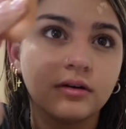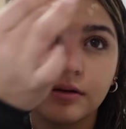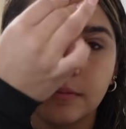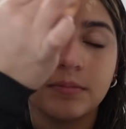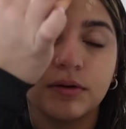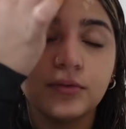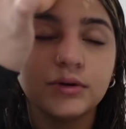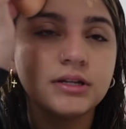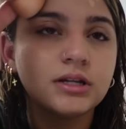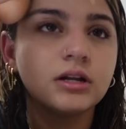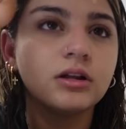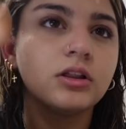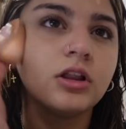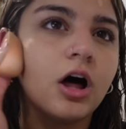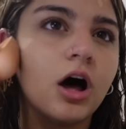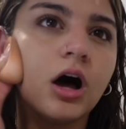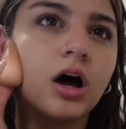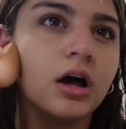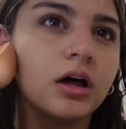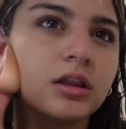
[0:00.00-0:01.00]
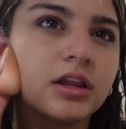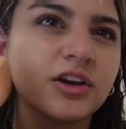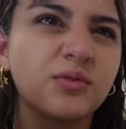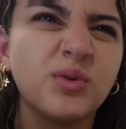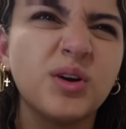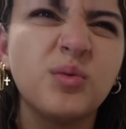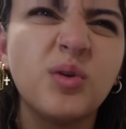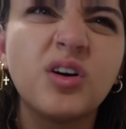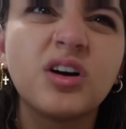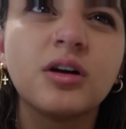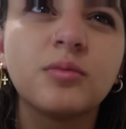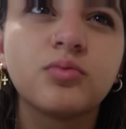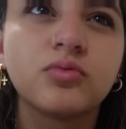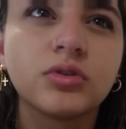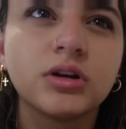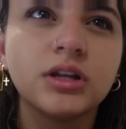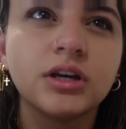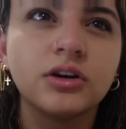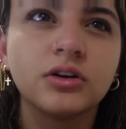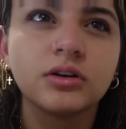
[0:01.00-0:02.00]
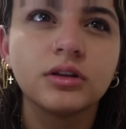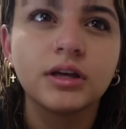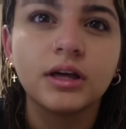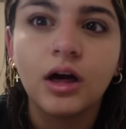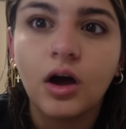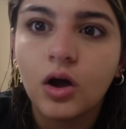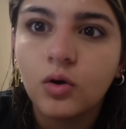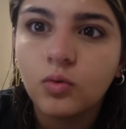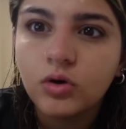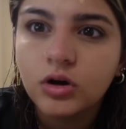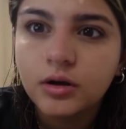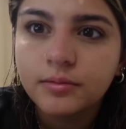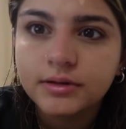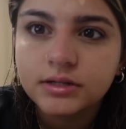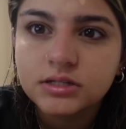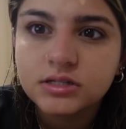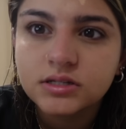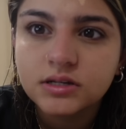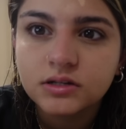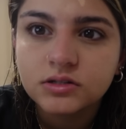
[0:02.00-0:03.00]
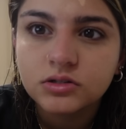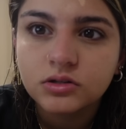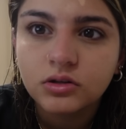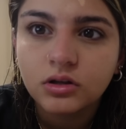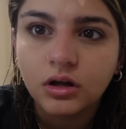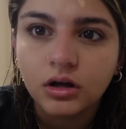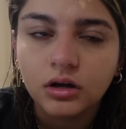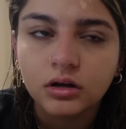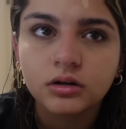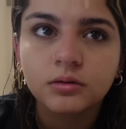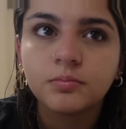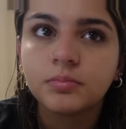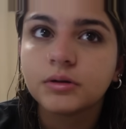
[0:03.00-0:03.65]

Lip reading: But we did a lot. Like, we woke up really early. I woke up at 6 o'clock,